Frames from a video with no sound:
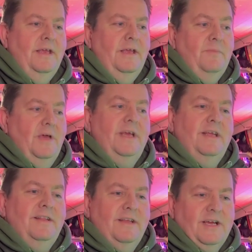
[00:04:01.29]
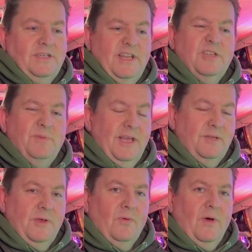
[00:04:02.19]
But actually this week has
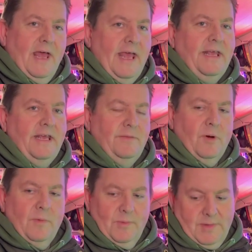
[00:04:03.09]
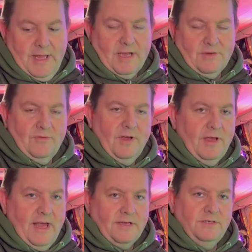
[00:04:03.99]
been quite achy, probably with the extra
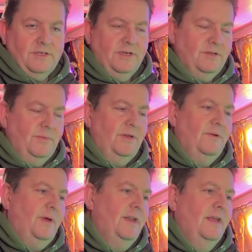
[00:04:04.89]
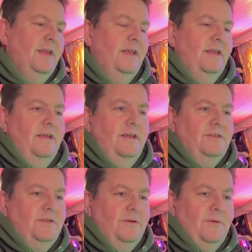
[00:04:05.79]
exercise I've been doing.
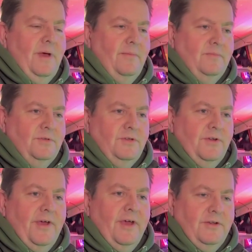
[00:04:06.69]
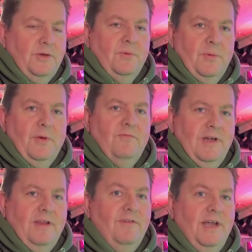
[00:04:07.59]
So so tonight I took one of my
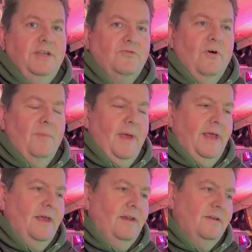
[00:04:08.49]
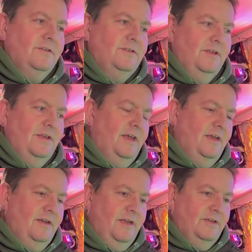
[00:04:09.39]
really, really strong painkillers,
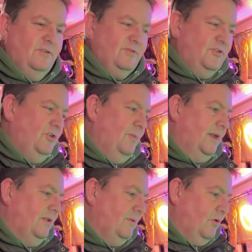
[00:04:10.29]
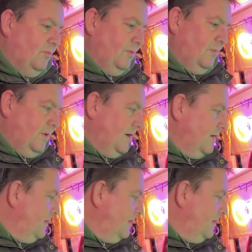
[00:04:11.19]
and it's not too bad at the moment, but